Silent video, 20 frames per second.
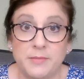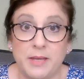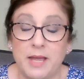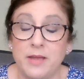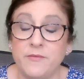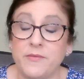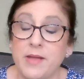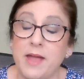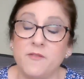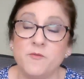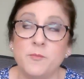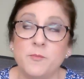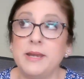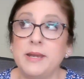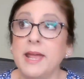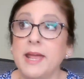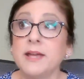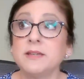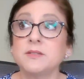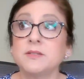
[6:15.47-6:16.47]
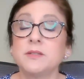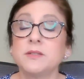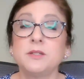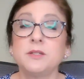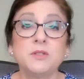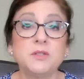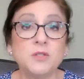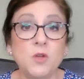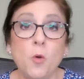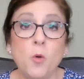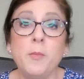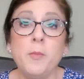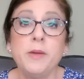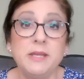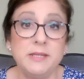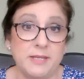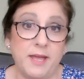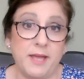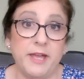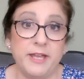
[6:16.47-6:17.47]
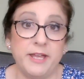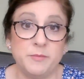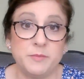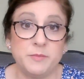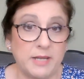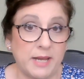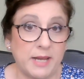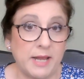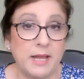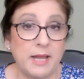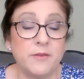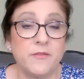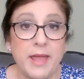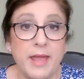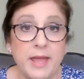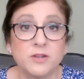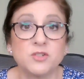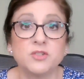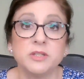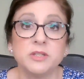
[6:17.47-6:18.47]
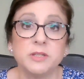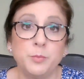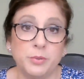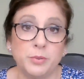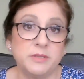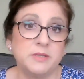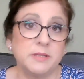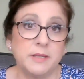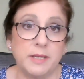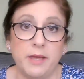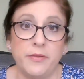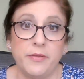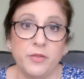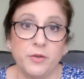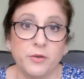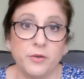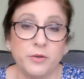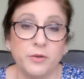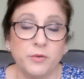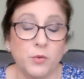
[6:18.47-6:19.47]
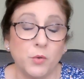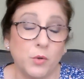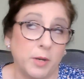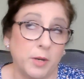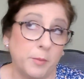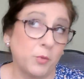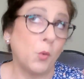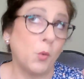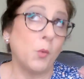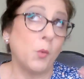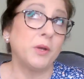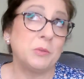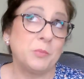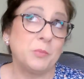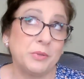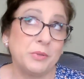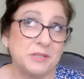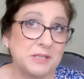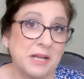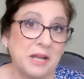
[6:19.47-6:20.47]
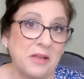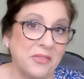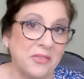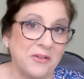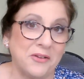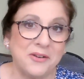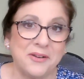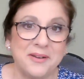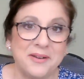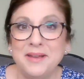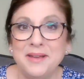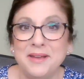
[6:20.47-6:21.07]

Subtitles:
I've been asked this so many times that I have actually put together, or I'm going to put together,